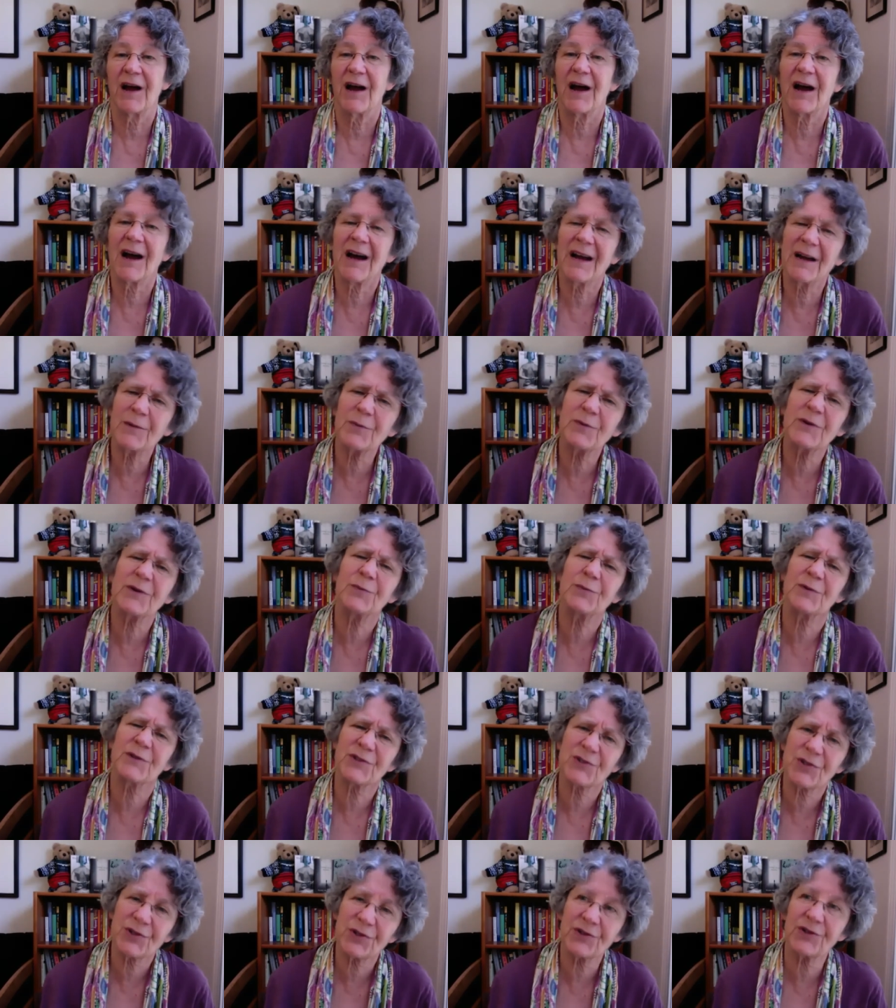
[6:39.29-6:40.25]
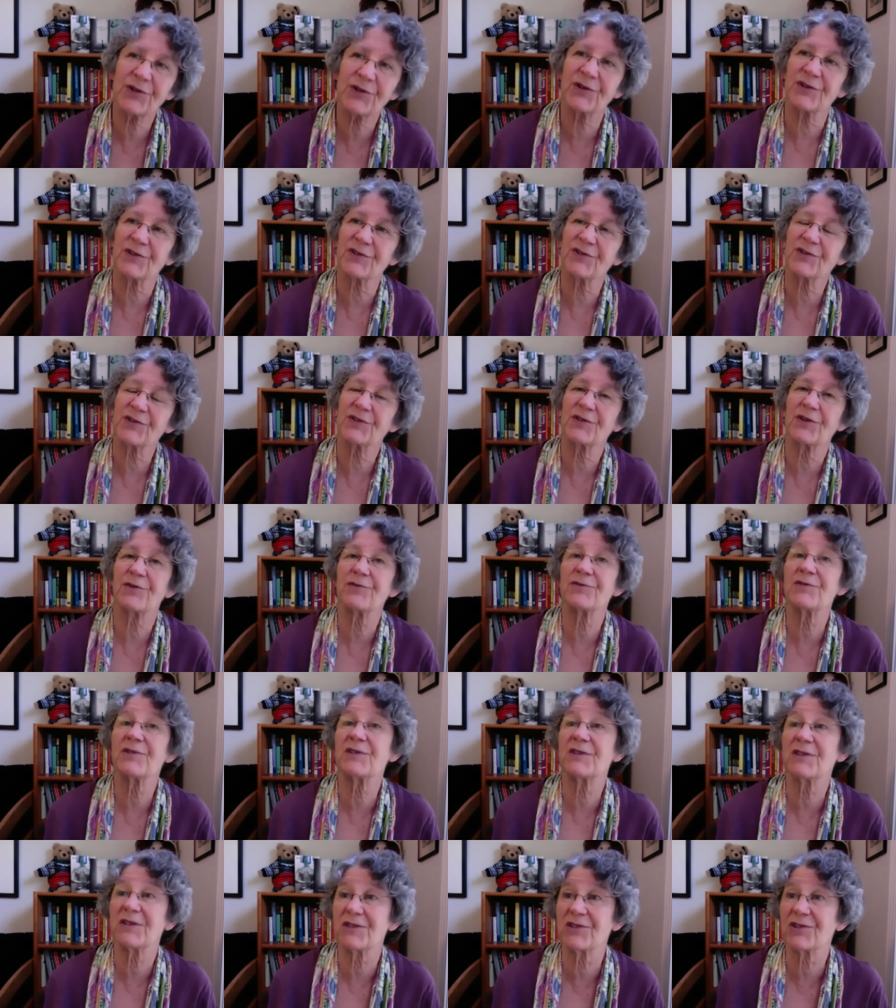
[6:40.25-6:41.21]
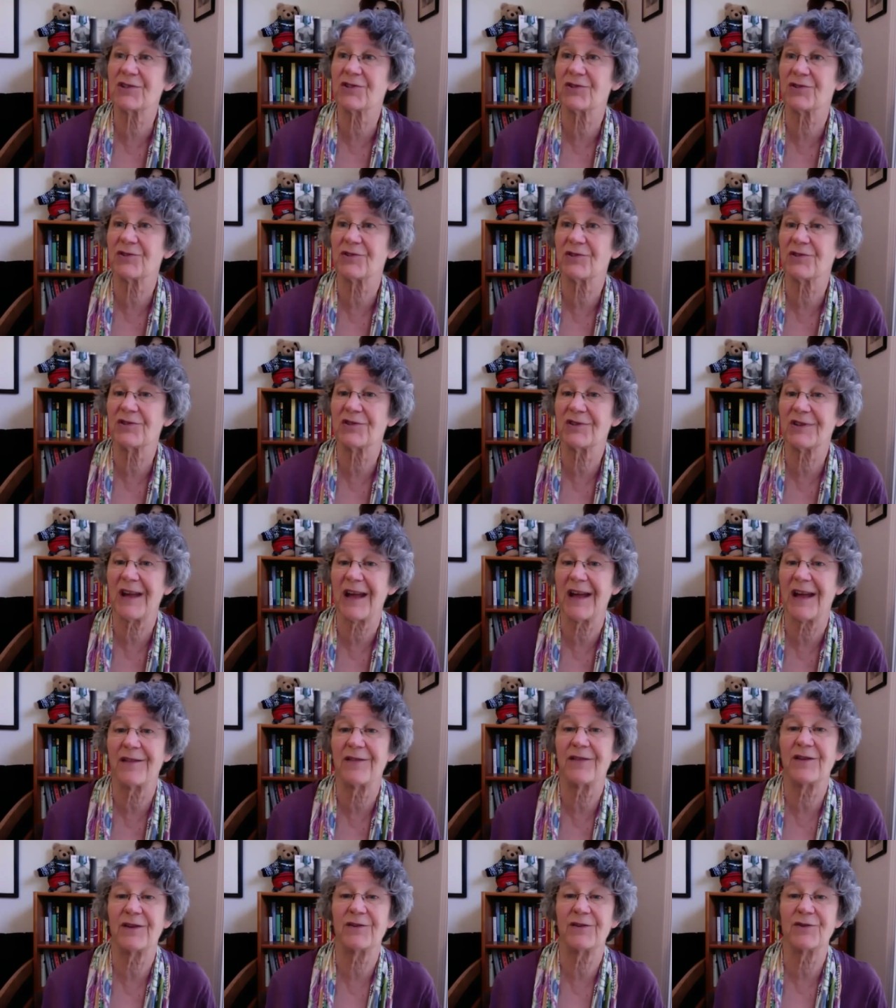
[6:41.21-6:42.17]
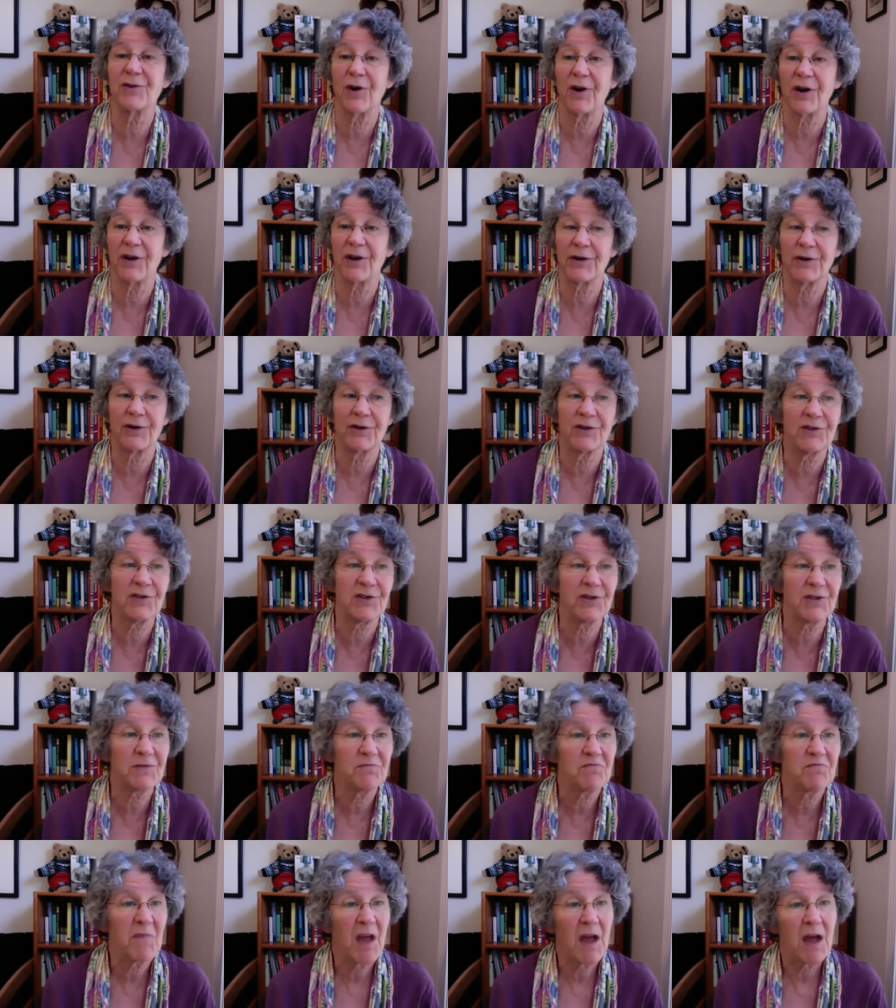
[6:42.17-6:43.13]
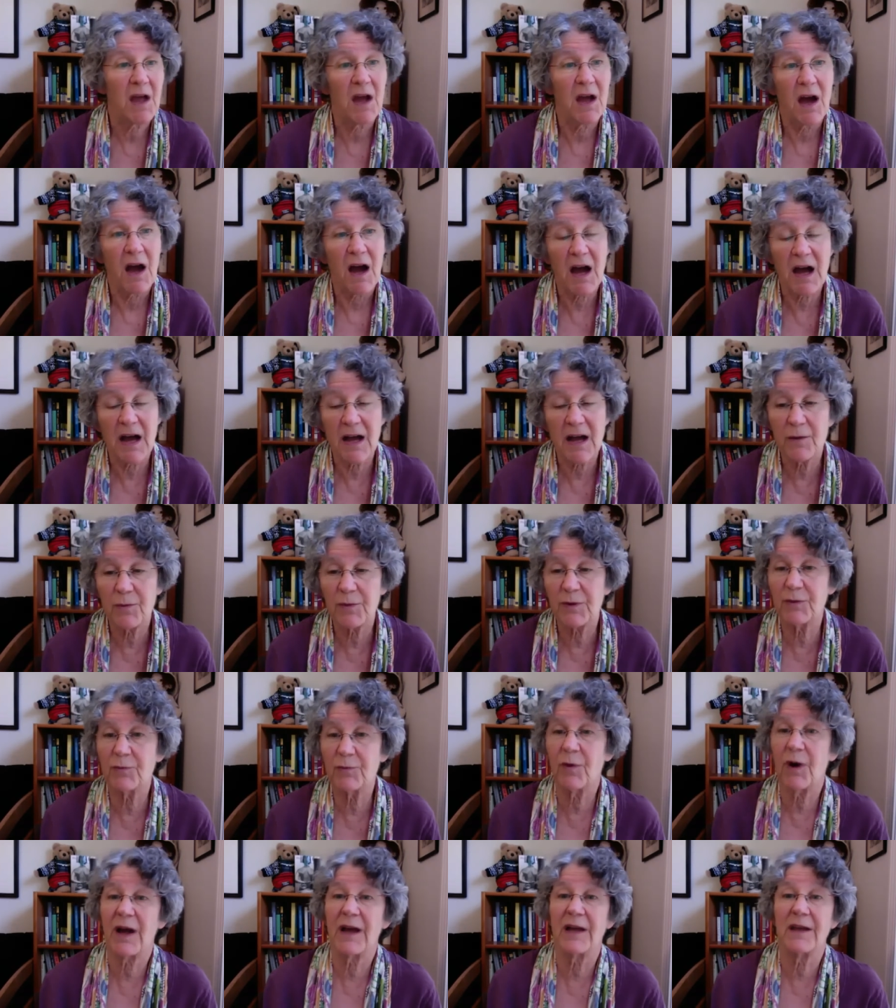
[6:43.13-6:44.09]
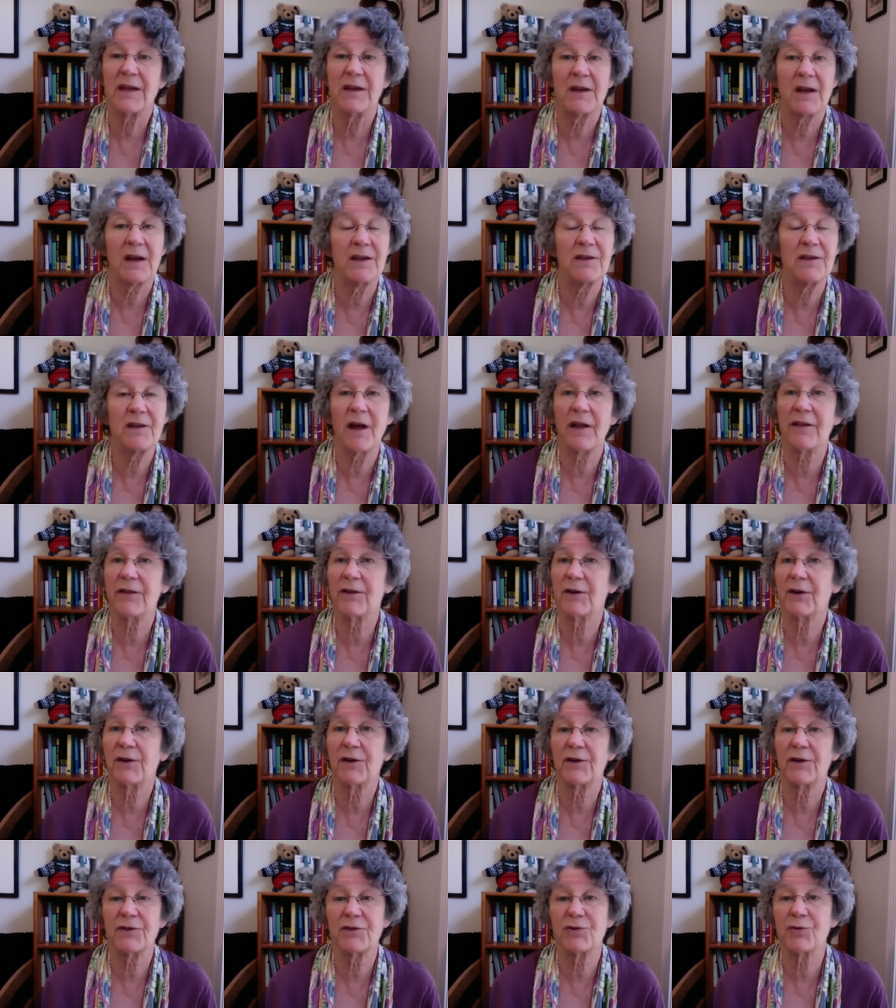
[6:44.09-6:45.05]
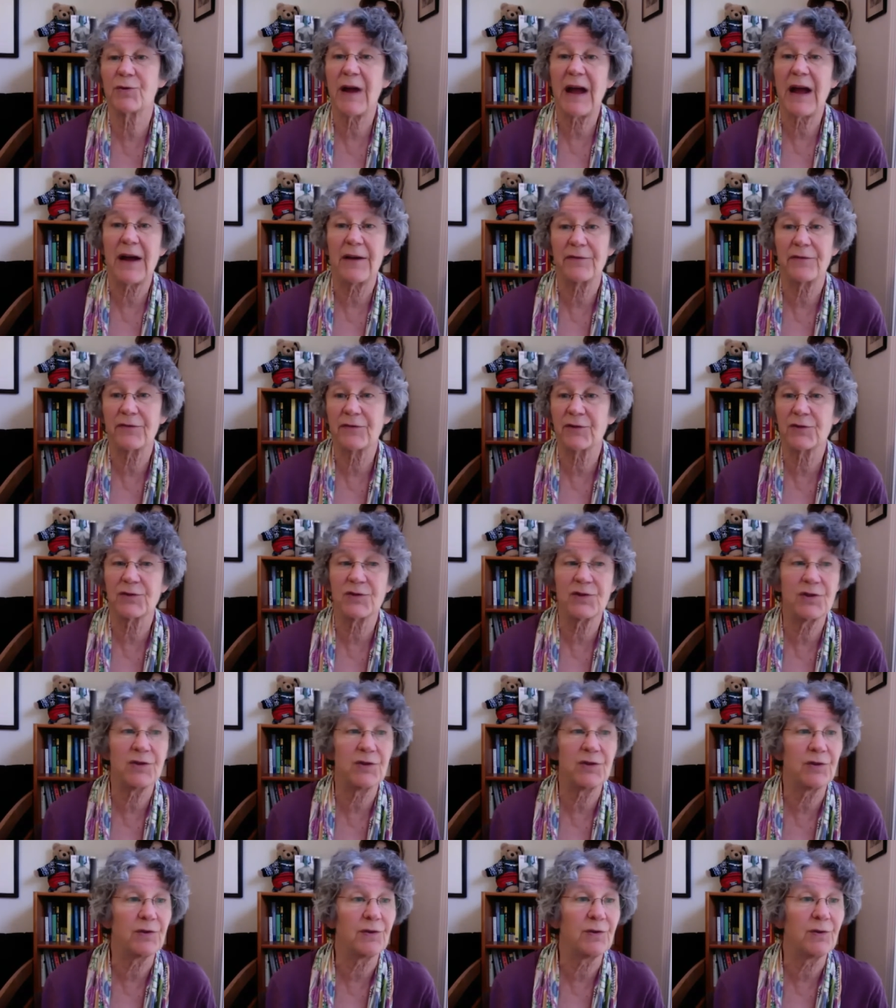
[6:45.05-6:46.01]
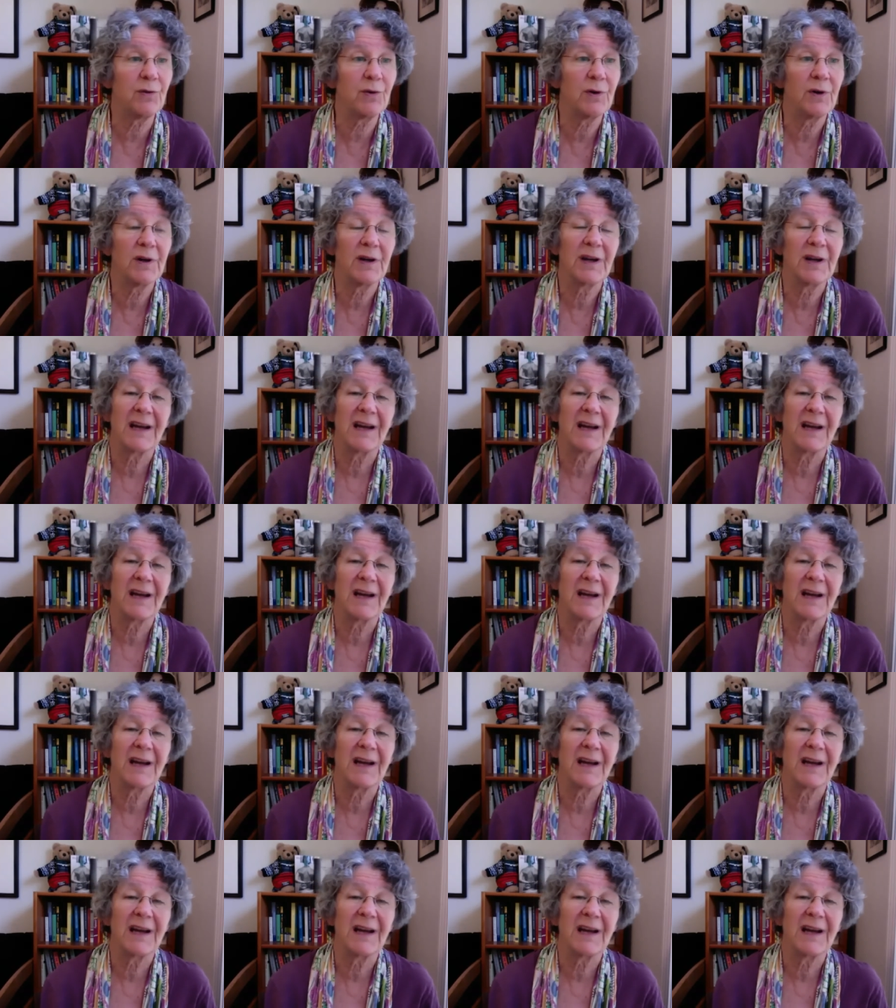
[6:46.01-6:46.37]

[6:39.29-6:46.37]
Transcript: I would return to those sisters and their daughters I would write another draft or two.